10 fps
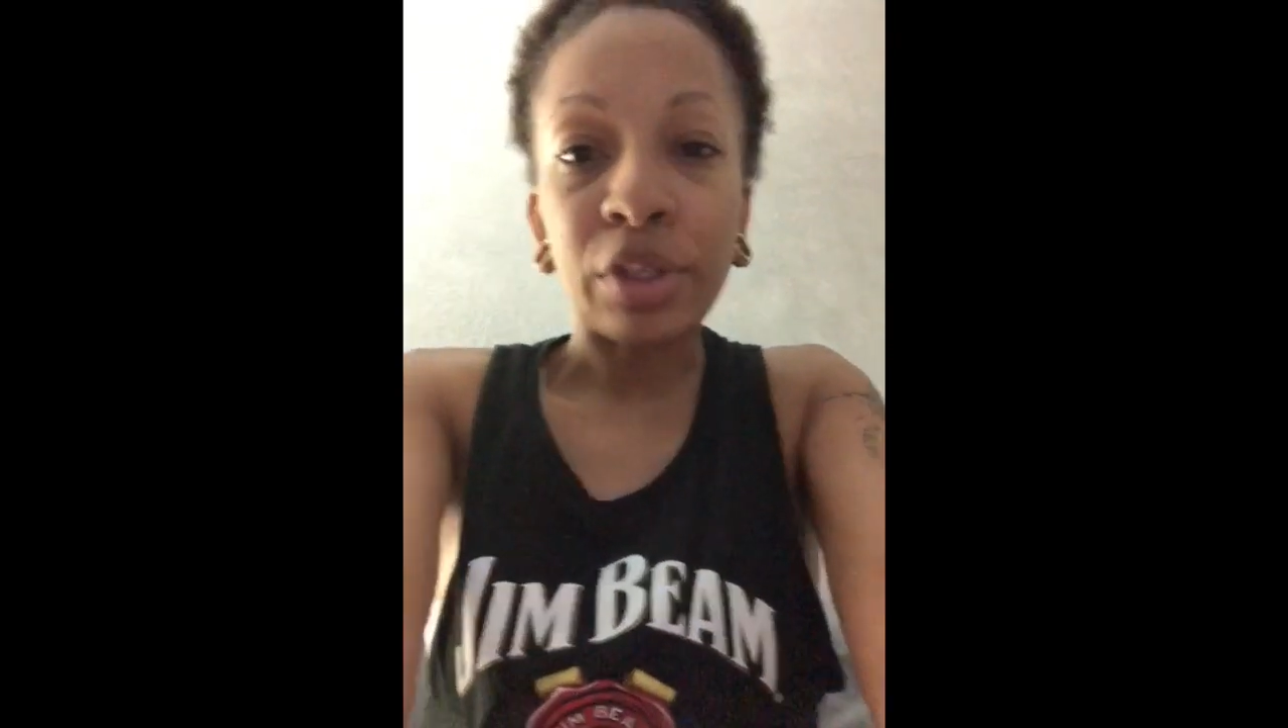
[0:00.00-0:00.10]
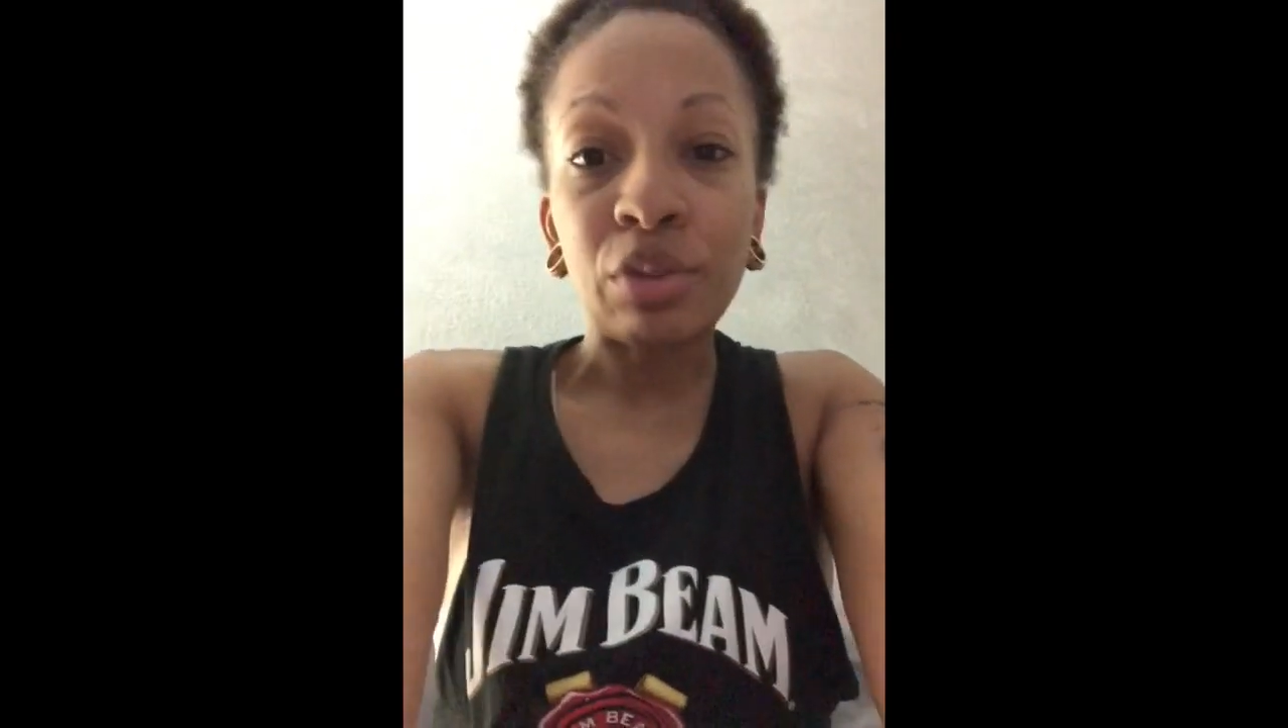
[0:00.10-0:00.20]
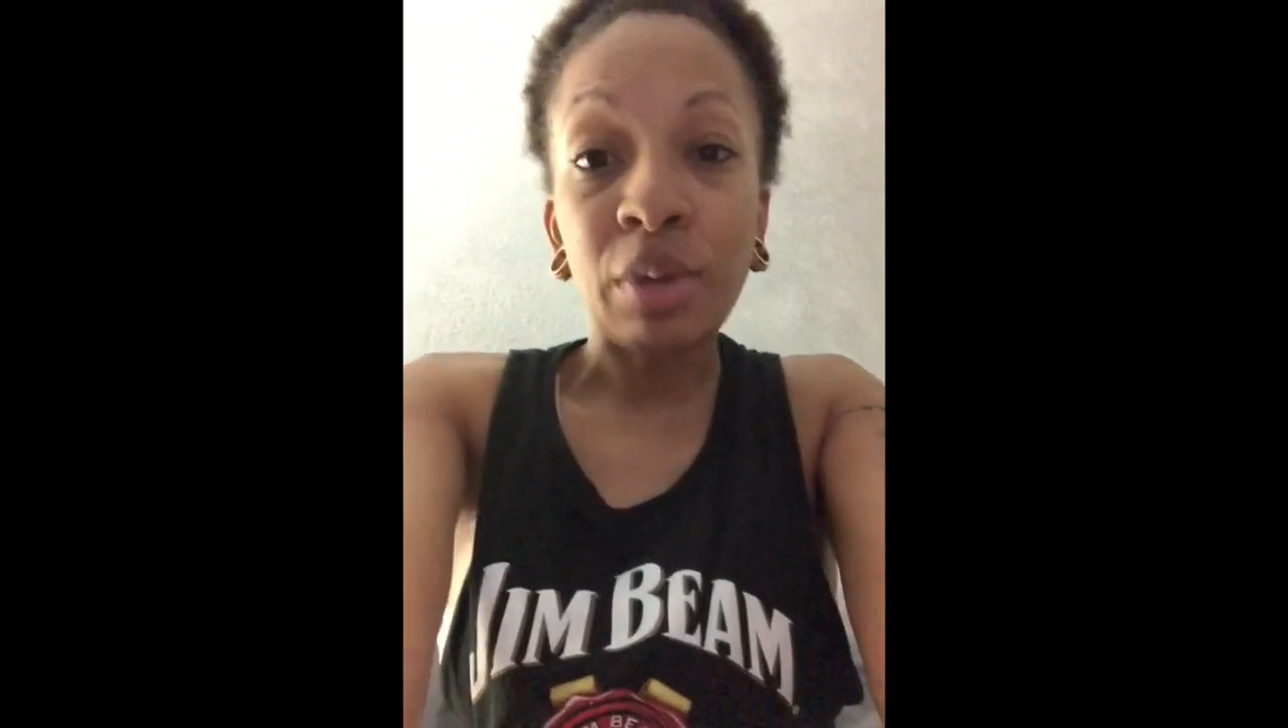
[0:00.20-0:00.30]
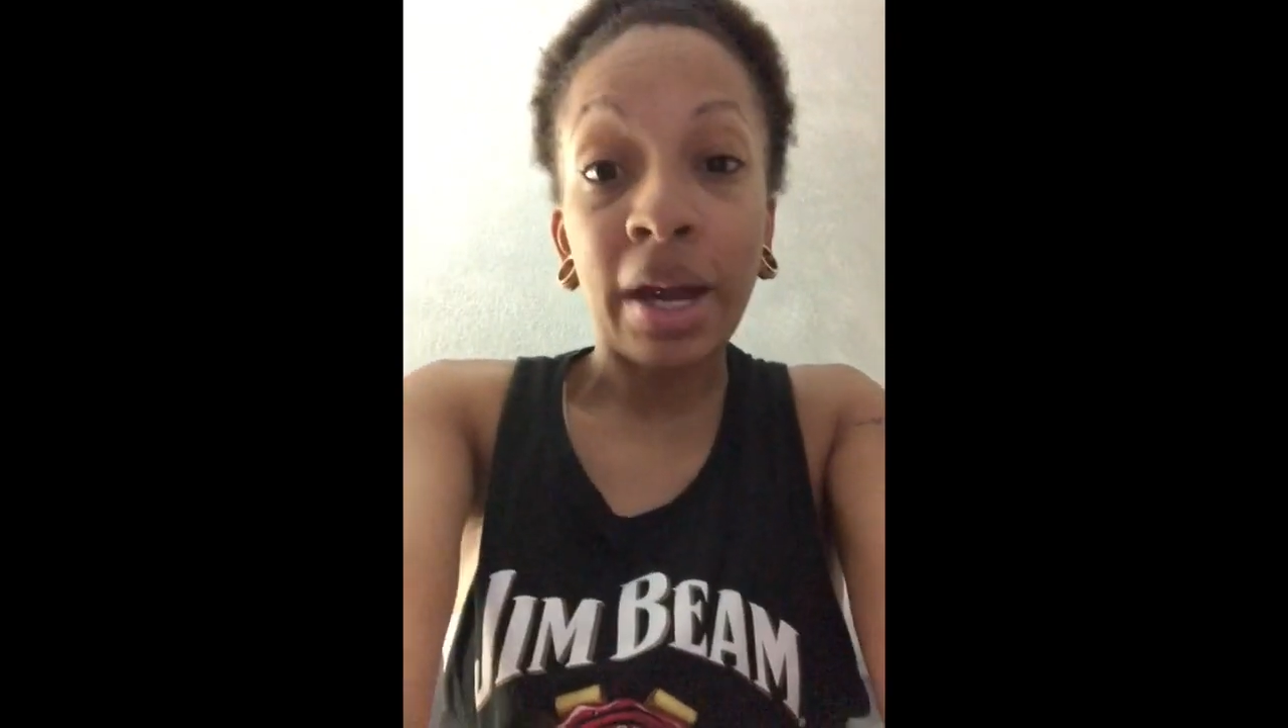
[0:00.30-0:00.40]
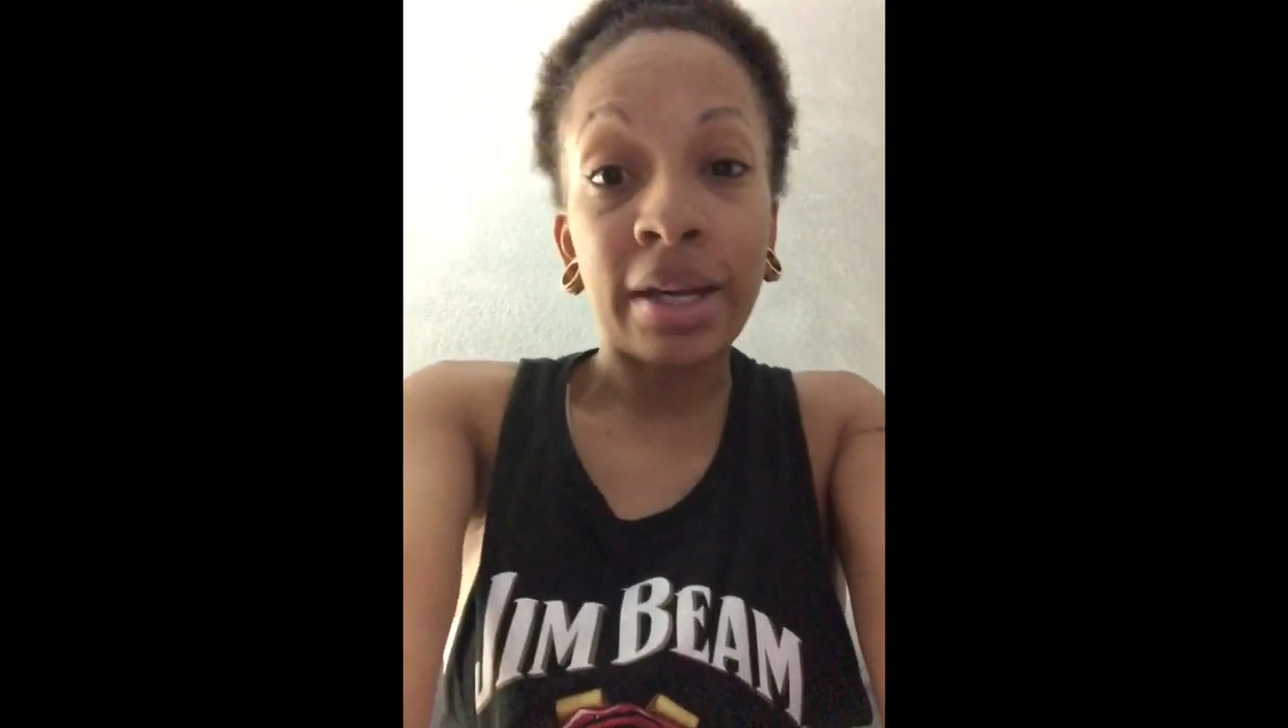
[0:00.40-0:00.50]

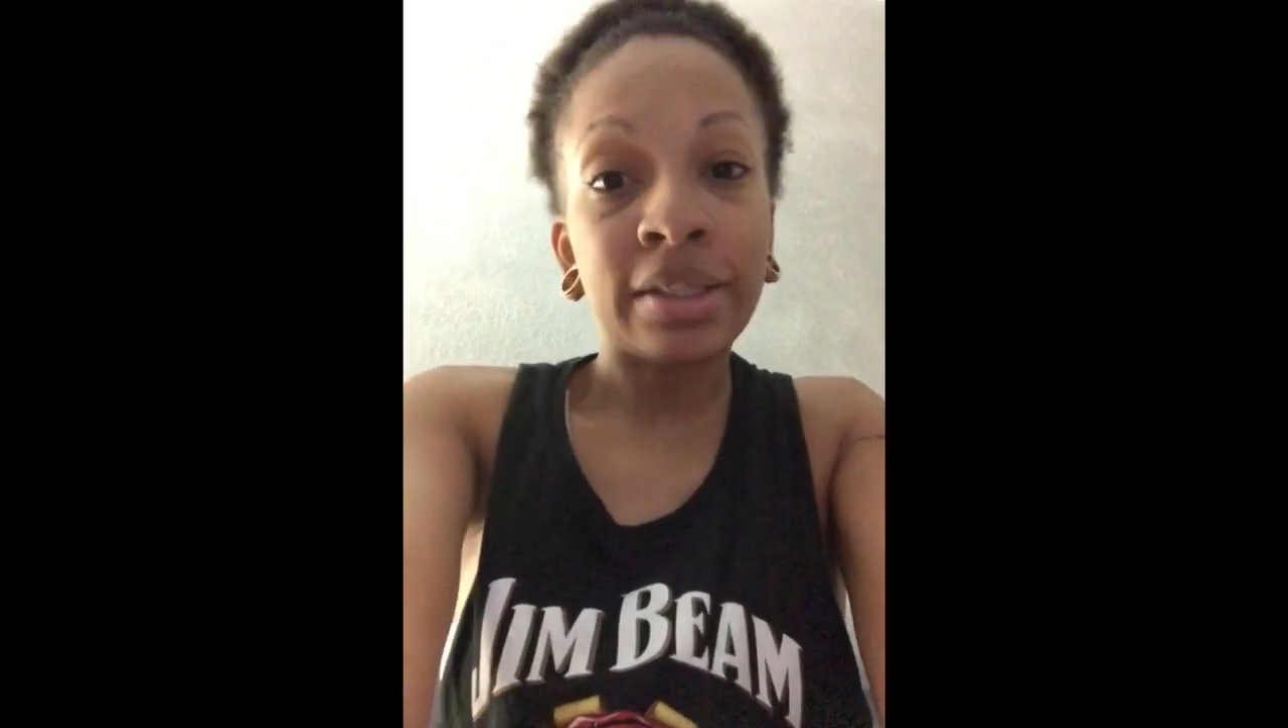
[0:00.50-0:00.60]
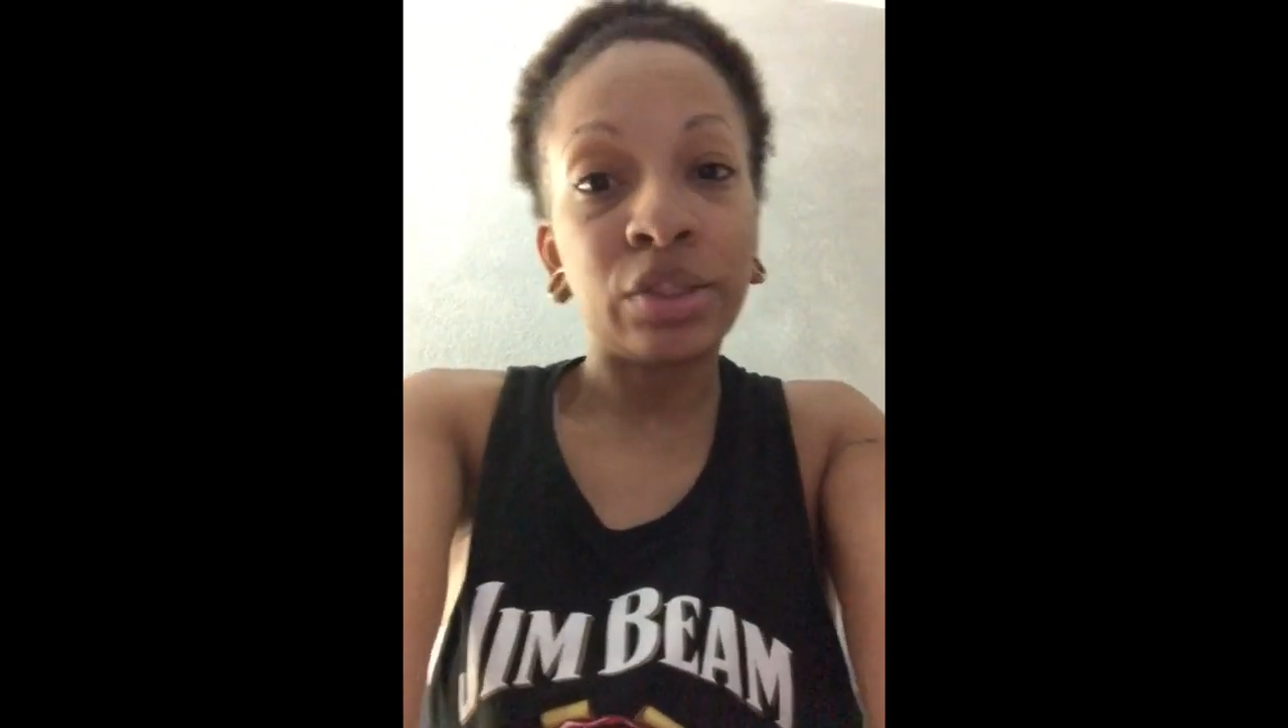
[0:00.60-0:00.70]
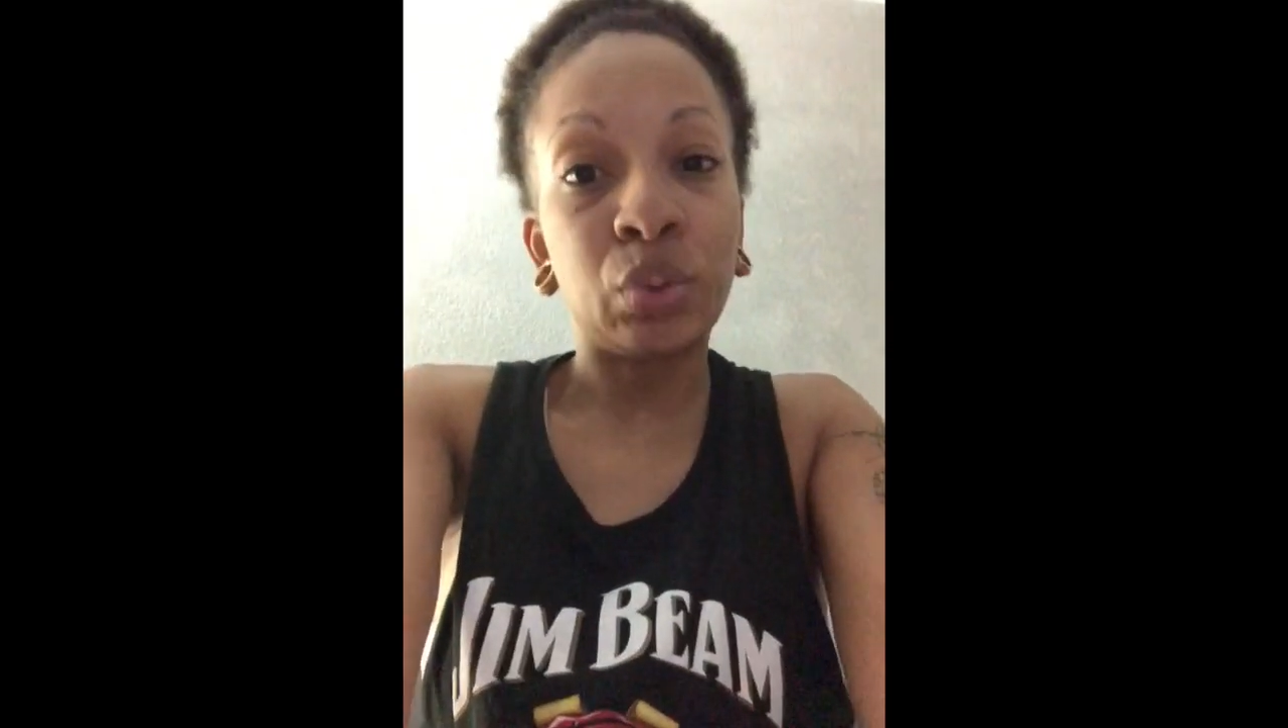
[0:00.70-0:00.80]
you guys